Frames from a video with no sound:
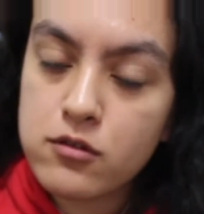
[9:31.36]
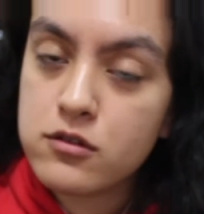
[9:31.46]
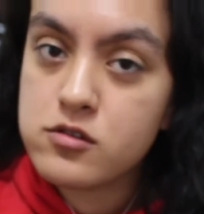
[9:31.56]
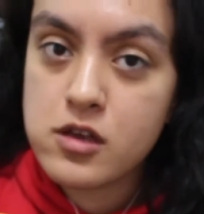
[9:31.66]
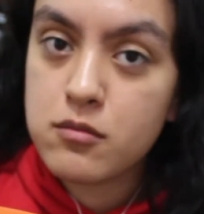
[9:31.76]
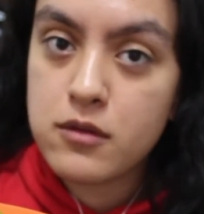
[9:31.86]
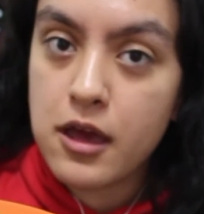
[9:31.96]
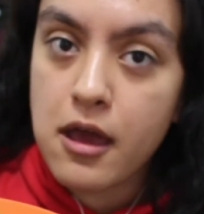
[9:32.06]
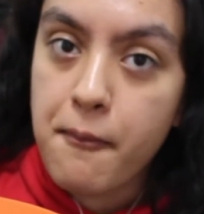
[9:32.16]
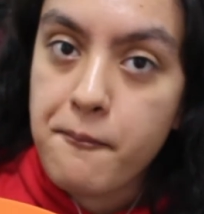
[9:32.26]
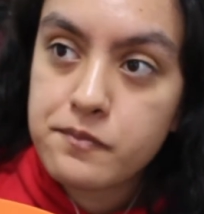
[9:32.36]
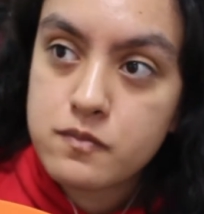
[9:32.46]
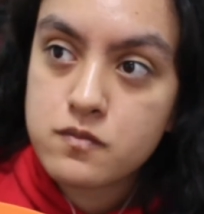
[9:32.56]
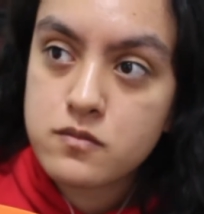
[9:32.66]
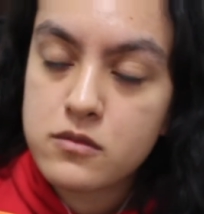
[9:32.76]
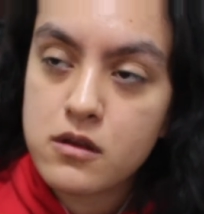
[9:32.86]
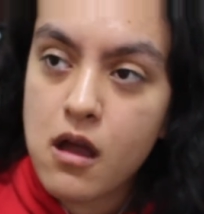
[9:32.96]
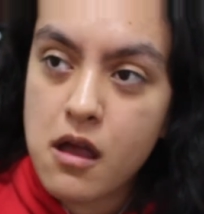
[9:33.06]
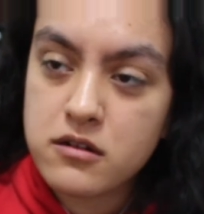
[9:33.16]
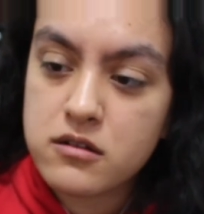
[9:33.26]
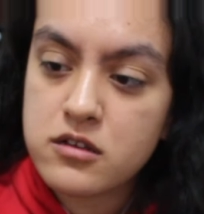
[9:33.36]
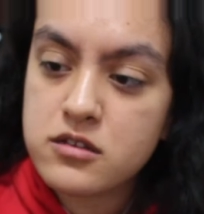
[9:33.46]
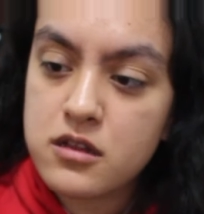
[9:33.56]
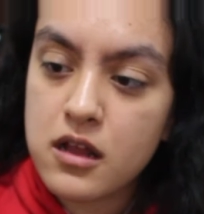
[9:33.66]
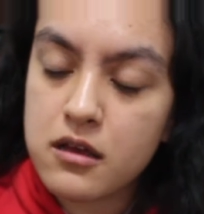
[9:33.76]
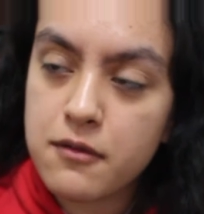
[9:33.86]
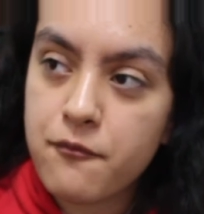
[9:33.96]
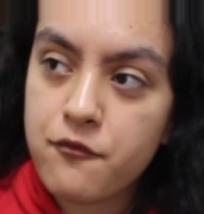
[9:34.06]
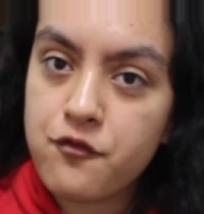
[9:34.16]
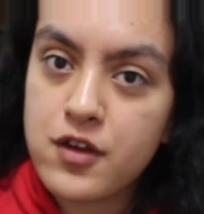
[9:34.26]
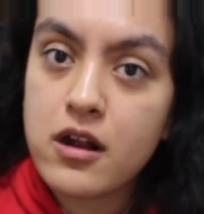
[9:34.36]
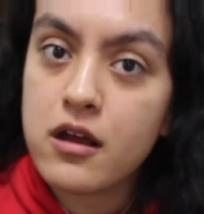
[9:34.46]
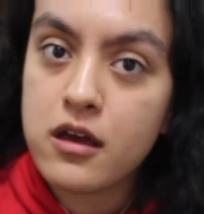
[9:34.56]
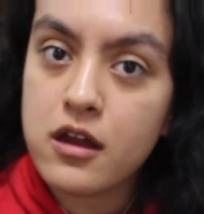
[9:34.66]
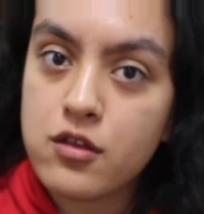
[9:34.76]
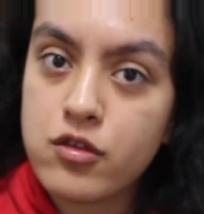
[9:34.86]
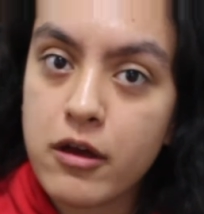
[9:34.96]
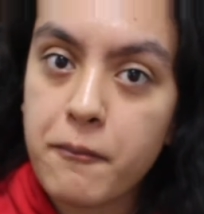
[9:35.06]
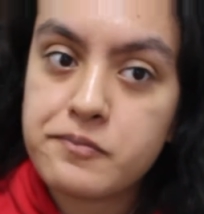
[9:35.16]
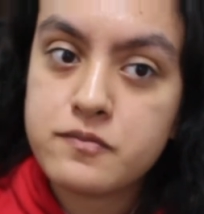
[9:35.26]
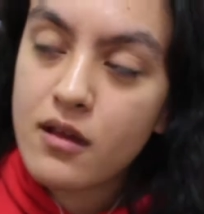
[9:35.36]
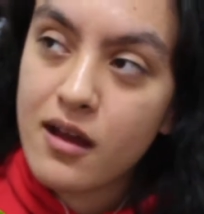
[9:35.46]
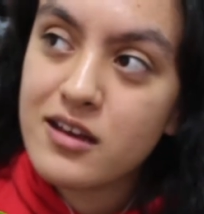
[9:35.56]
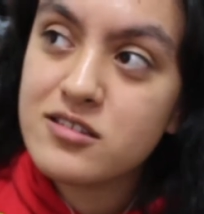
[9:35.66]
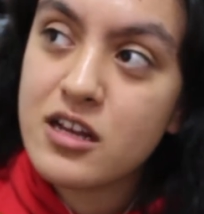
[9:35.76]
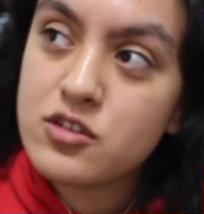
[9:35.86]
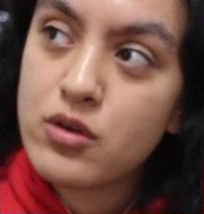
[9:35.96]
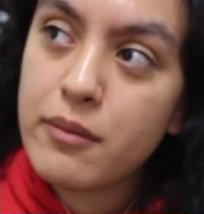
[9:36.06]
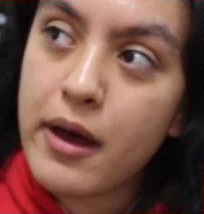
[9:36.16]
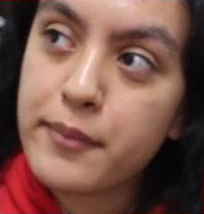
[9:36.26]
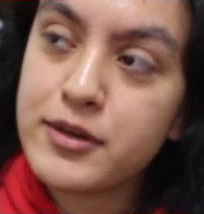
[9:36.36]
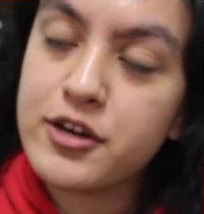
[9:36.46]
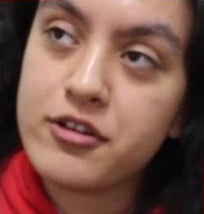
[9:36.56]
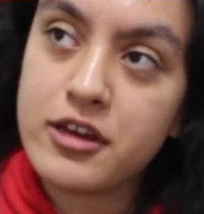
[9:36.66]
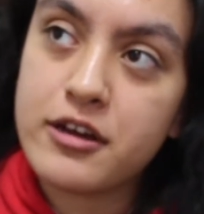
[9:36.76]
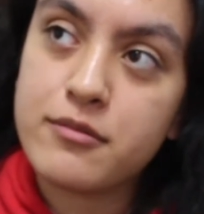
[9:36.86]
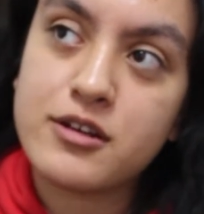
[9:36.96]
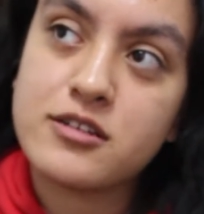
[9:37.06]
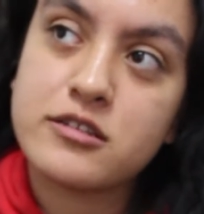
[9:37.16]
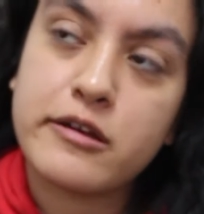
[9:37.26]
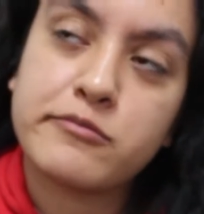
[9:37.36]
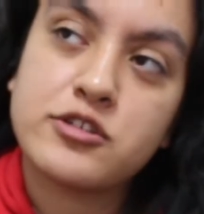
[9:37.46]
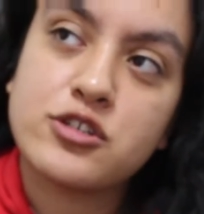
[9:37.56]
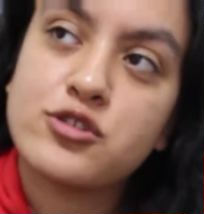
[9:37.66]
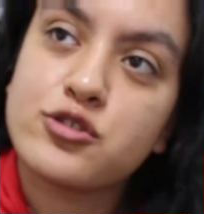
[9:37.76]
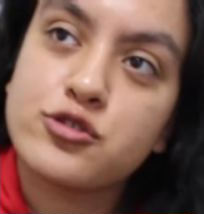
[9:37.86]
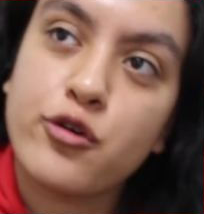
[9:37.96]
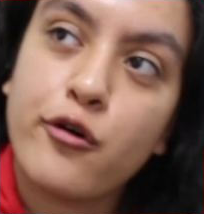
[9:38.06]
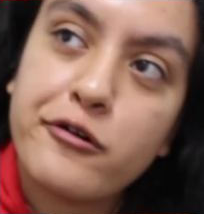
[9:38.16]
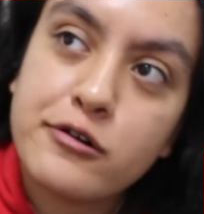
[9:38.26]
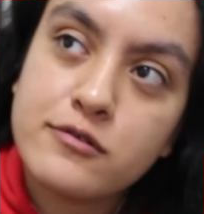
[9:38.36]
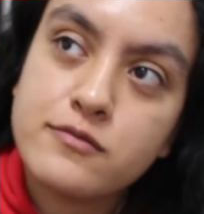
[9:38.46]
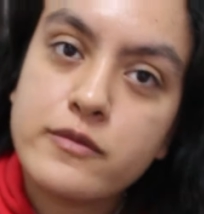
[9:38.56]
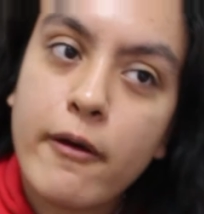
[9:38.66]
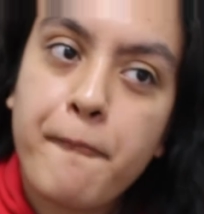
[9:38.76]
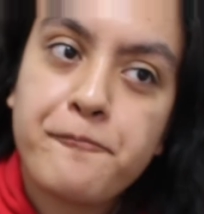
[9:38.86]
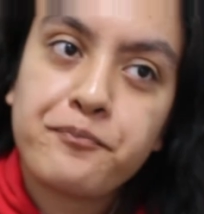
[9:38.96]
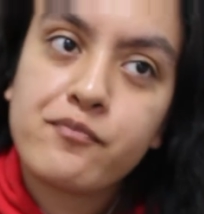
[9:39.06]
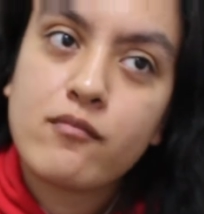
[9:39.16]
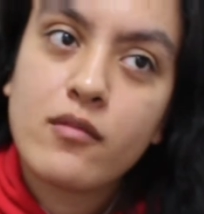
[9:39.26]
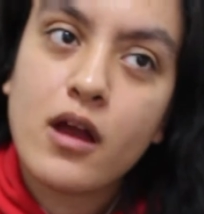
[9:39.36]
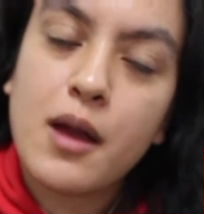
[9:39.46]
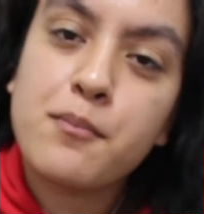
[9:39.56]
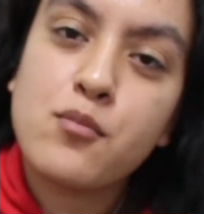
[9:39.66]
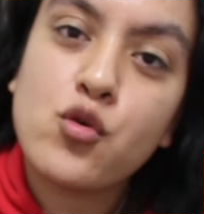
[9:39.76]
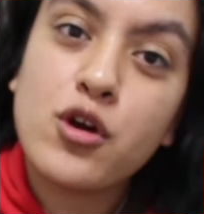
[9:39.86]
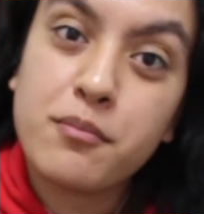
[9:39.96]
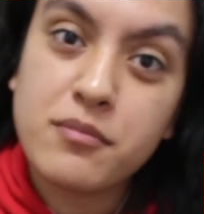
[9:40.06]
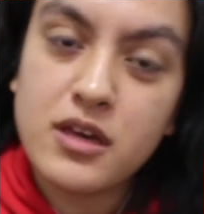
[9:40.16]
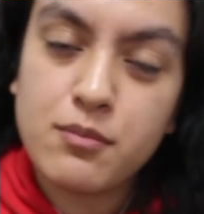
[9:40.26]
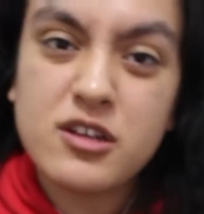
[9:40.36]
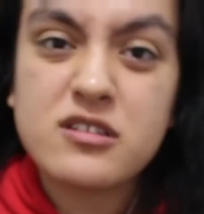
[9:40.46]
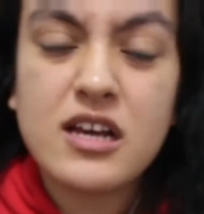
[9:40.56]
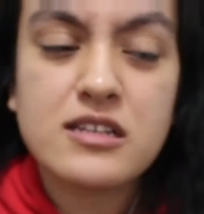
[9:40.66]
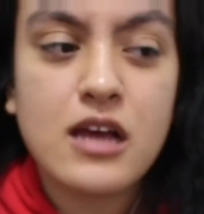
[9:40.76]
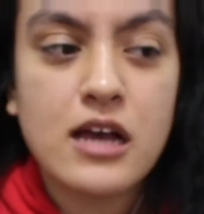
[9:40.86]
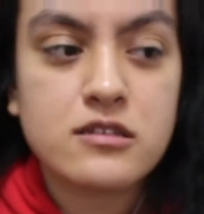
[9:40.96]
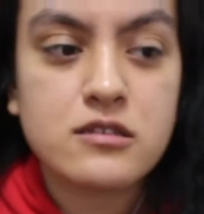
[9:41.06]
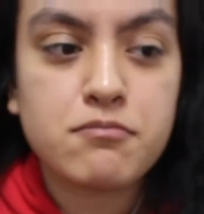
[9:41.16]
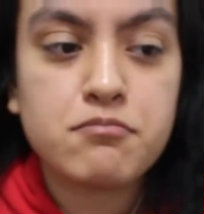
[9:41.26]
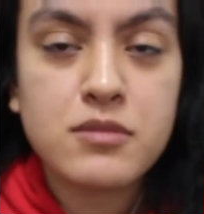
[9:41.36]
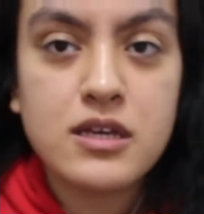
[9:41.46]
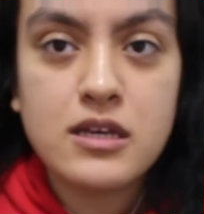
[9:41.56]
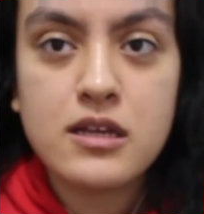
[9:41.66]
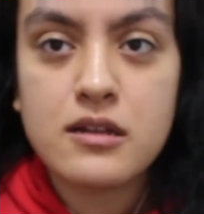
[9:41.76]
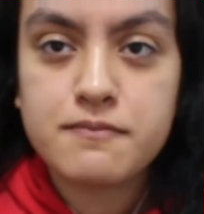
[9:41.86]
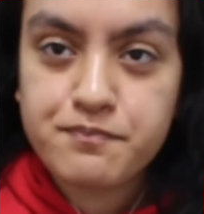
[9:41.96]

in the same day. And it doesn't like feel like anything. I guess that's why I'm happier here, because I'm just so, I'm more me. Because guys, as me,